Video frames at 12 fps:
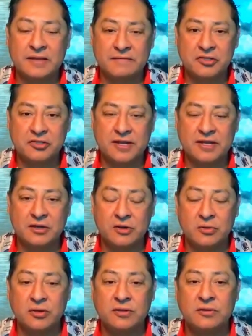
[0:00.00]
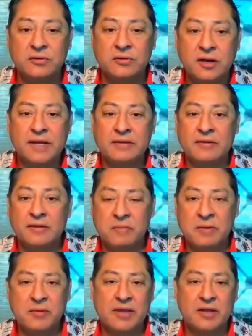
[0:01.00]
that they eventually had to go through, but
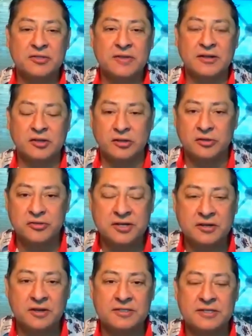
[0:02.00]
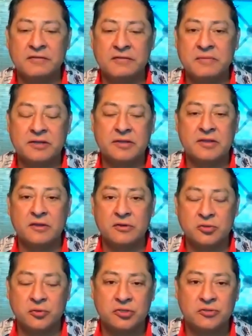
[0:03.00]
remember, they also had closing costs every month, and
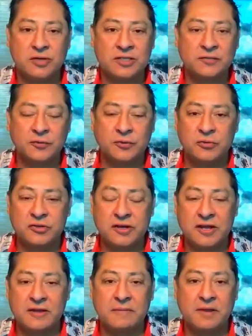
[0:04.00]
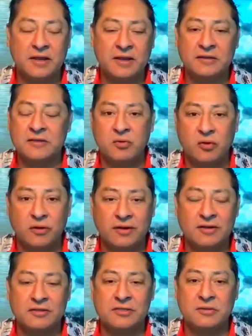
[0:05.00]
those were stressful when you got to pay the
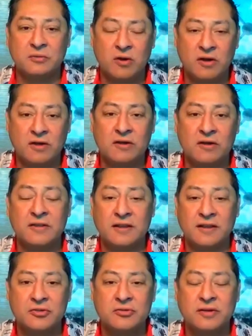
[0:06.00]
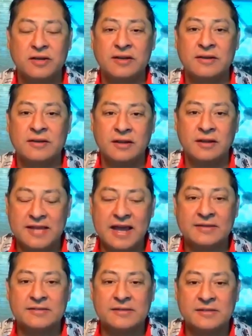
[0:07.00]
mortgage, the water, the electric, the
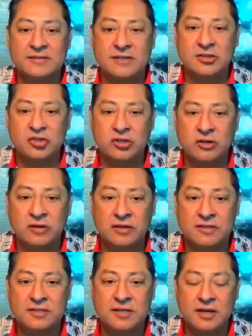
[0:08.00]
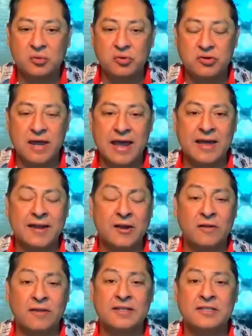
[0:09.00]
taxes, the insurance. So when you add
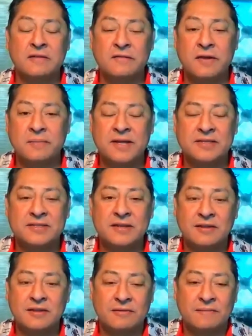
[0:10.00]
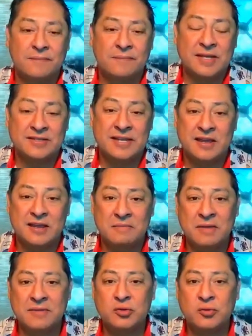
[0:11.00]
all that stuff up, that's another $10,000,
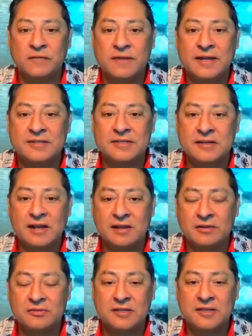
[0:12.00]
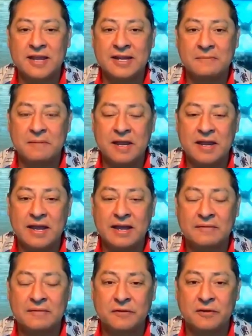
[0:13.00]
maybe $12,000 that they had to pay
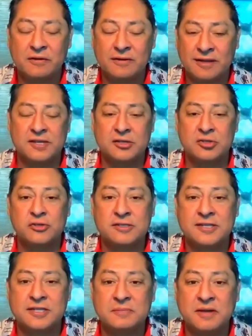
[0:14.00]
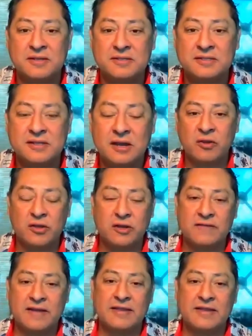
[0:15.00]
out for those extra 6 months where they could
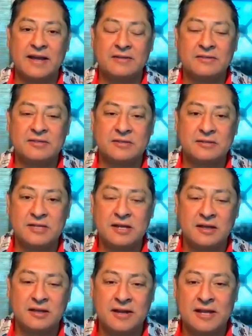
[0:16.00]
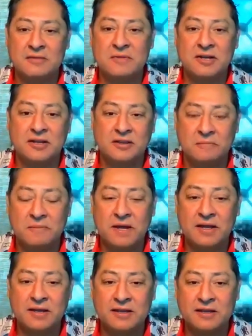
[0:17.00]
have had the house done and had the money in their
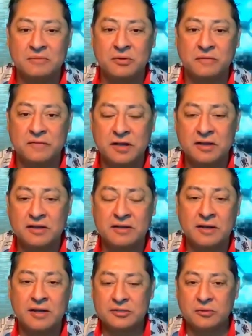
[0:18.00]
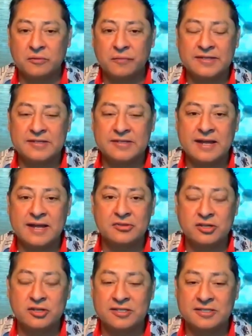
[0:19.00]
pocket and moved on. So it's not
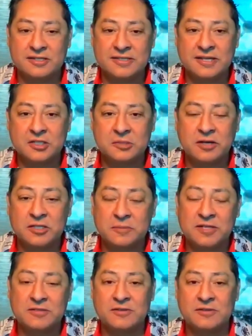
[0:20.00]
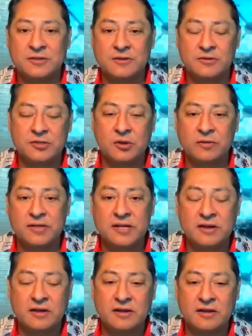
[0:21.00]
just the sales price, but it's also those
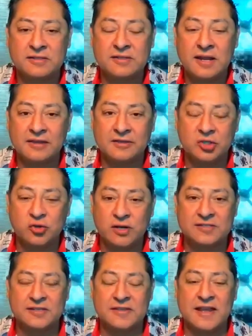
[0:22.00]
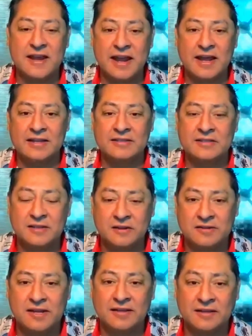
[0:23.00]
holding costs and the stress that adds to their
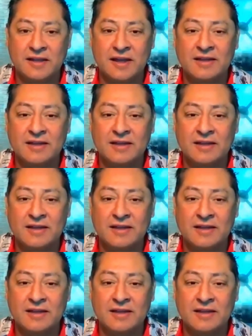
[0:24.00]
daily